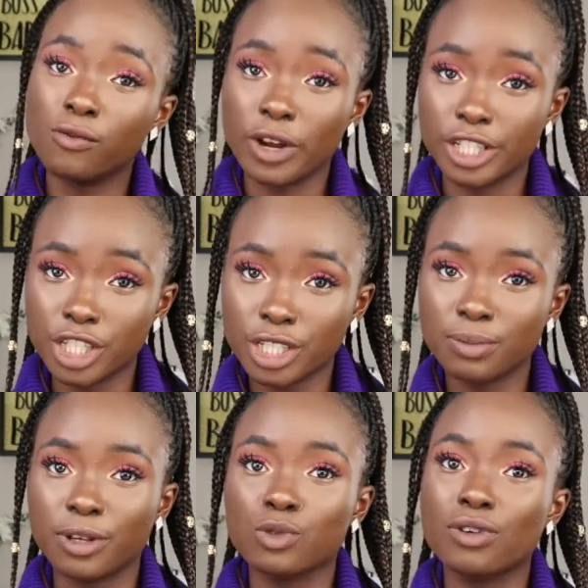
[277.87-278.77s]
wages
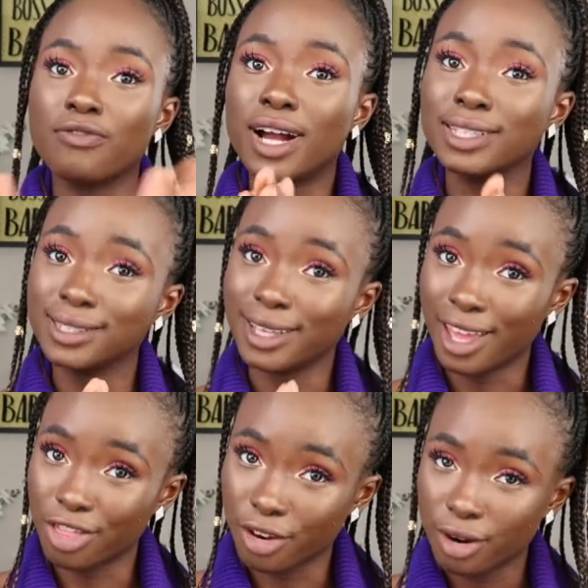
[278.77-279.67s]
because we're filing
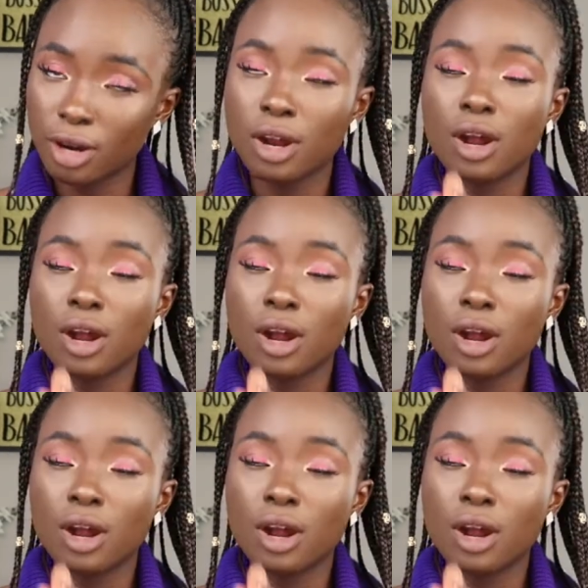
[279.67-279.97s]
together,